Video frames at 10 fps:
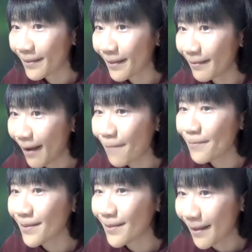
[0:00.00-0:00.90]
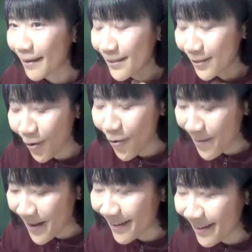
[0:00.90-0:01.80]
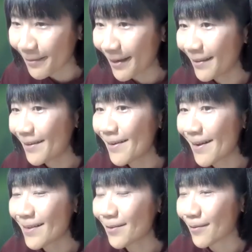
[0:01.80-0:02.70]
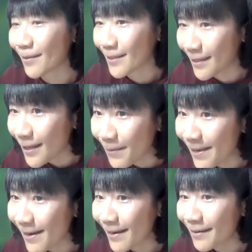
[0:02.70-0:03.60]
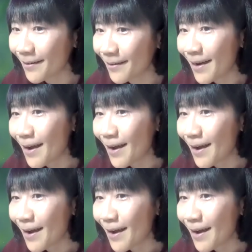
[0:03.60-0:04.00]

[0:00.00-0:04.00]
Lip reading: That happens so many times in relation to GDPR,